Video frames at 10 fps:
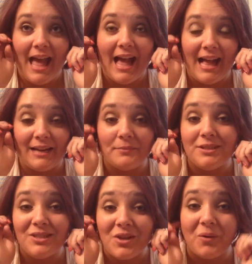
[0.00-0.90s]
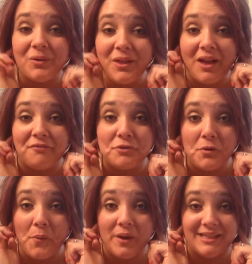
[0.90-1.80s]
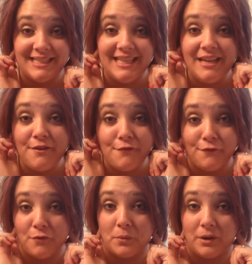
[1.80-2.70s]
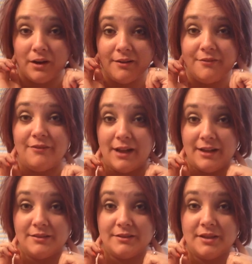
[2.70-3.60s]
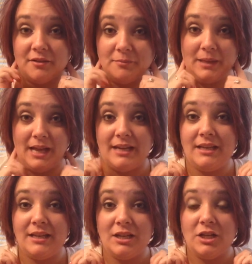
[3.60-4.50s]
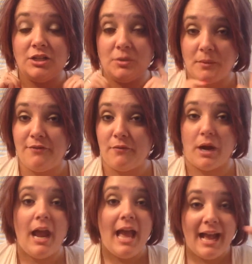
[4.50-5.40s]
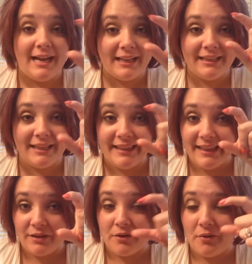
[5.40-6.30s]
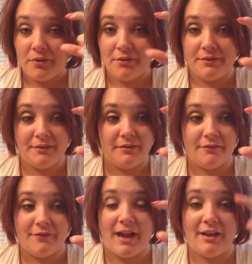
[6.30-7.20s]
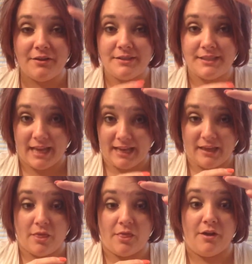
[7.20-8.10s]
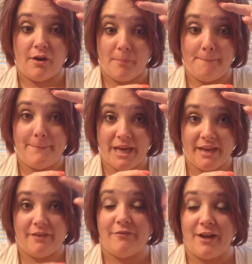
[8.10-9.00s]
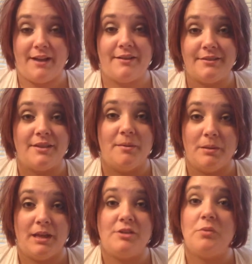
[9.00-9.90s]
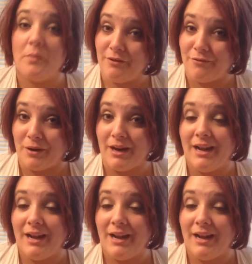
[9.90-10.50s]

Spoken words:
And it was a total of 24 vials of blood. 24. And not the little vials, like the big vials of blood. 24.